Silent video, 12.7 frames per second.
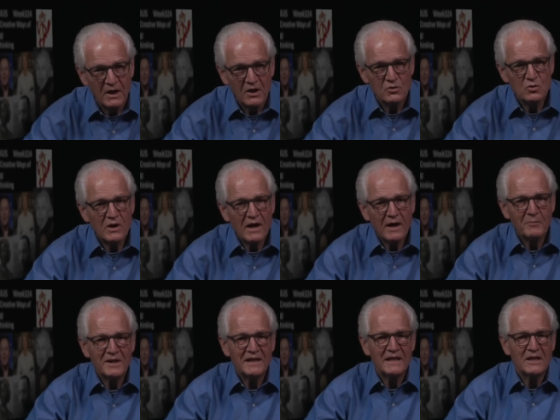to
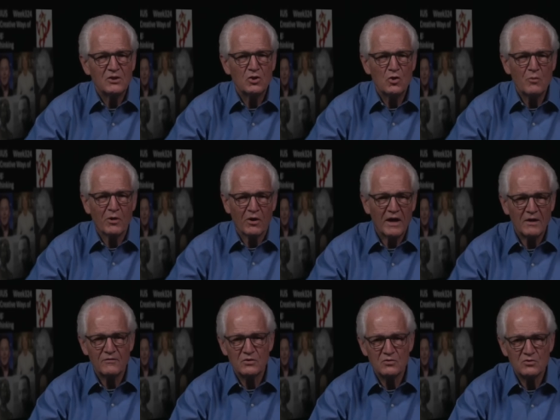comedy and humor
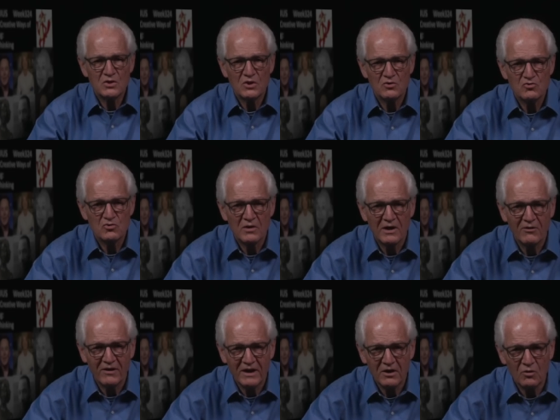have used
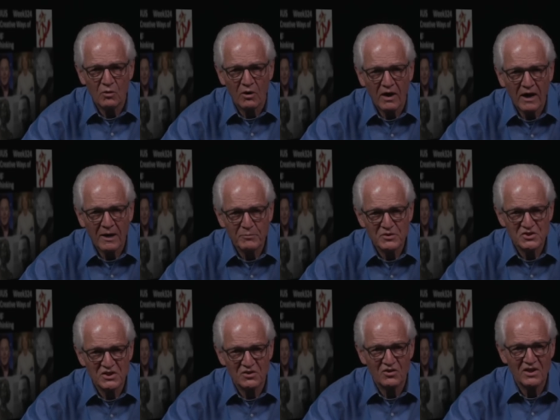contrarian or
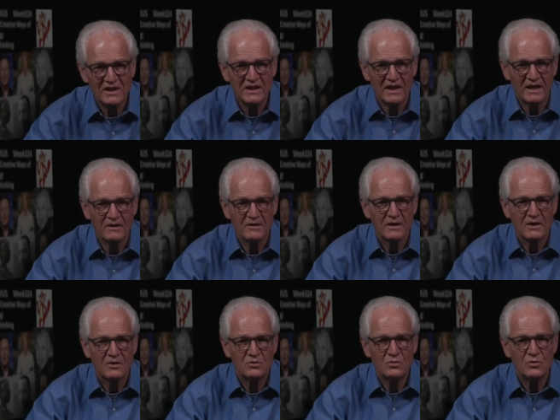opposite thinking
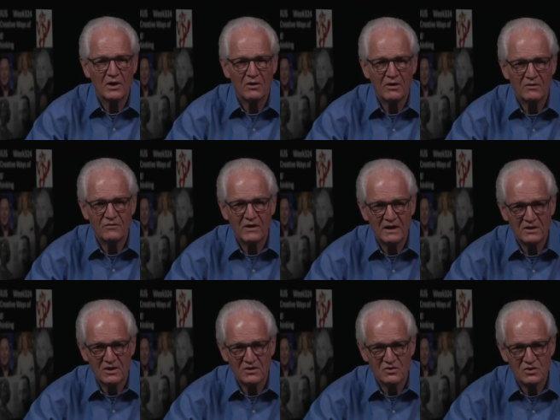to their
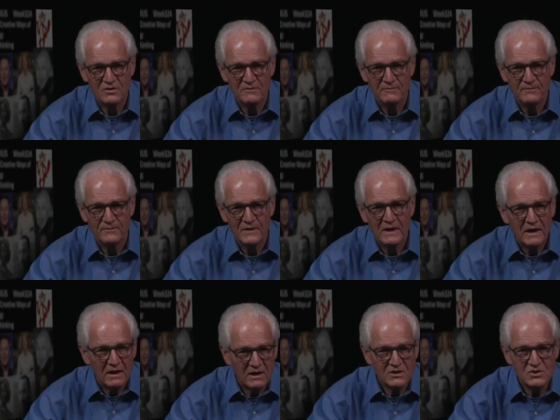advantage.
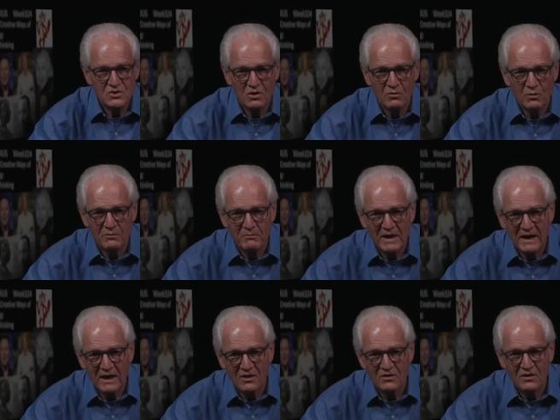Let's start with
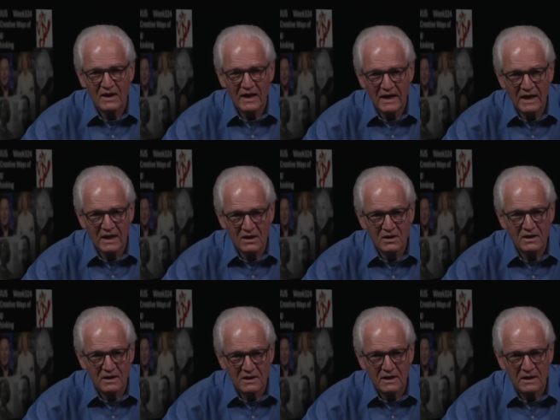math and
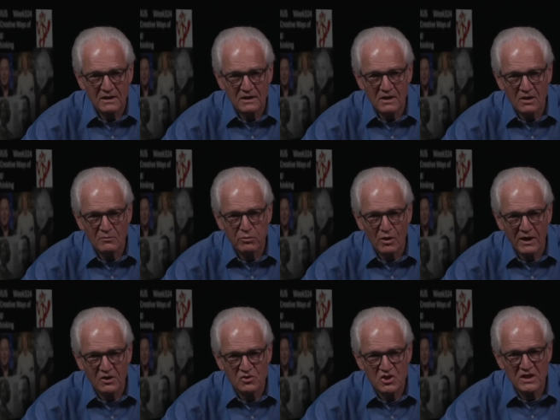young
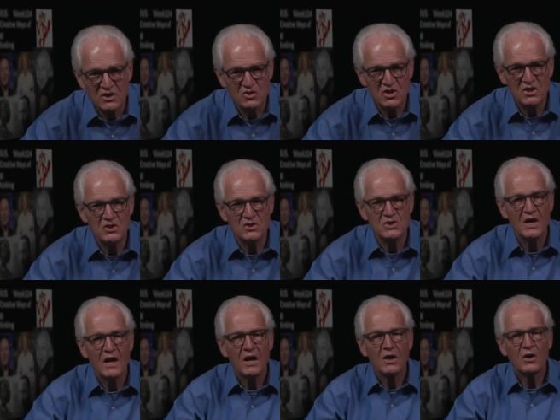prodigy and genius
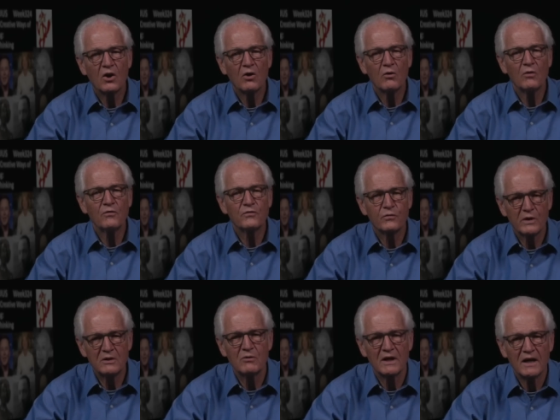Carl
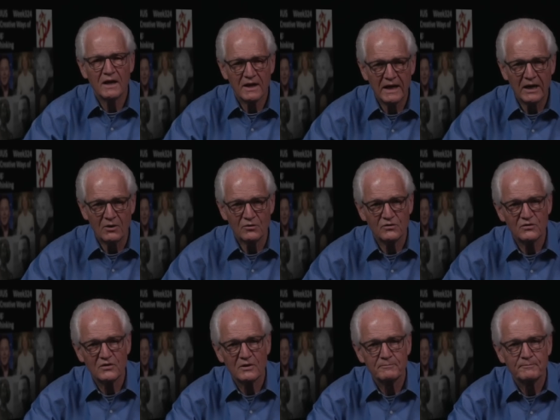Friedrich Gauss.